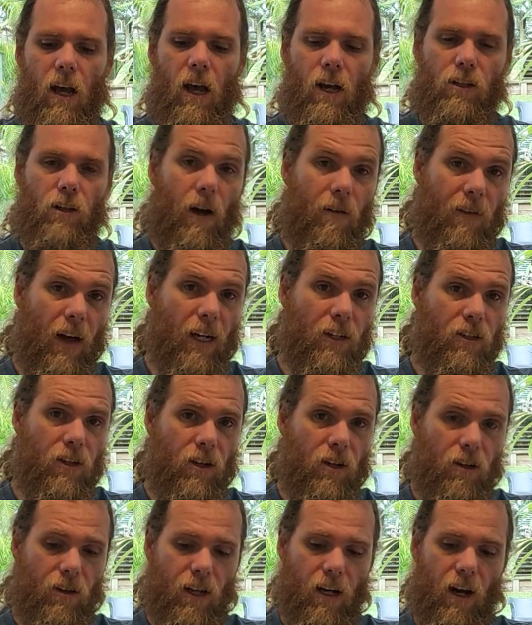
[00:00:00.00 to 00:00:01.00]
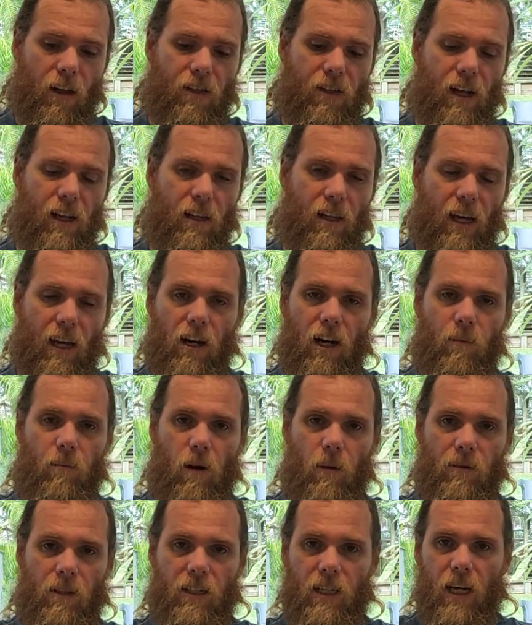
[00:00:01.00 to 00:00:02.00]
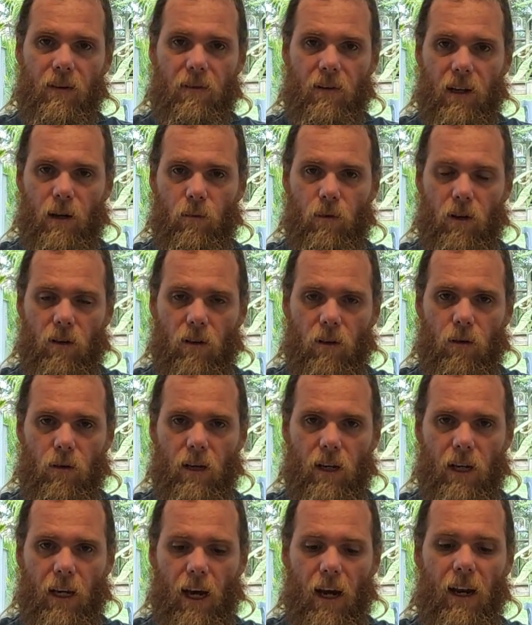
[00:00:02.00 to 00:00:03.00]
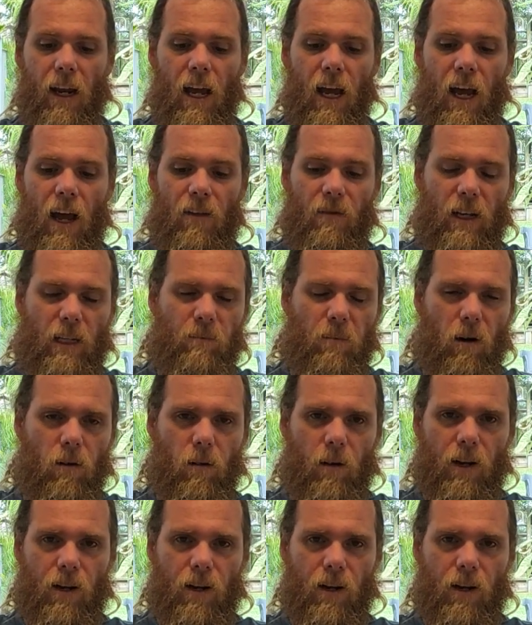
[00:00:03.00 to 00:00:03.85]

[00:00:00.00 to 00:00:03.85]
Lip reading: So if that's you, then I think the Echo Pop's definitely worth looking at. There's probably